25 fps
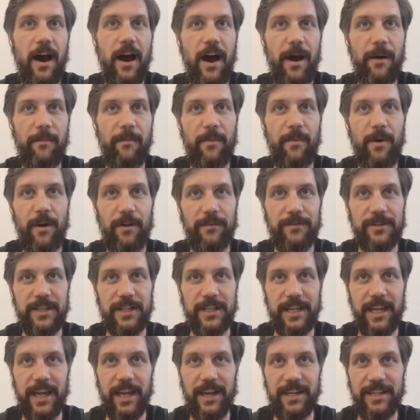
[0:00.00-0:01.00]

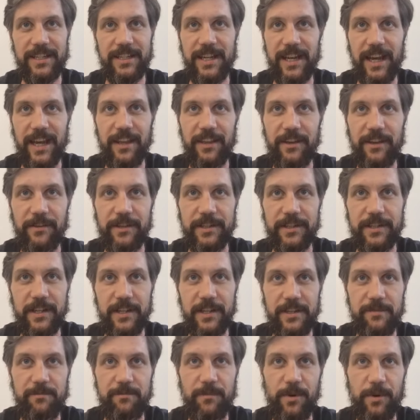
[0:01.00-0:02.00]
Obviously getting together is
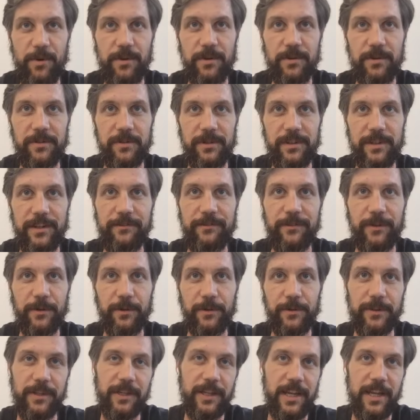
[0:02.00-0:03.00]
more
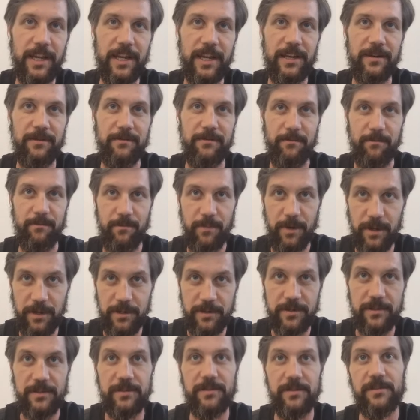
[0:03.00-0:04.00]
difficult in
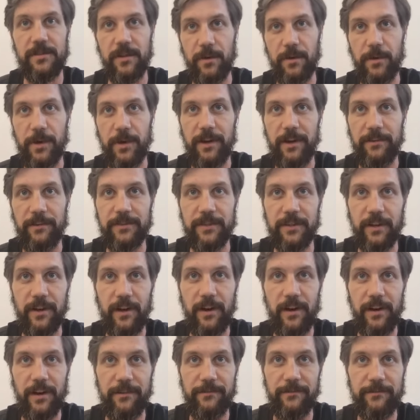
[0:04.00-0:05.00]
person, so we have to
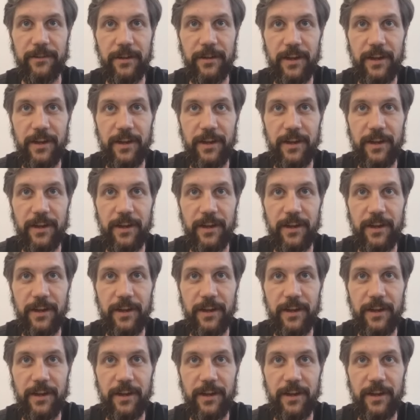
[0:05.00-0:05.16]
kind of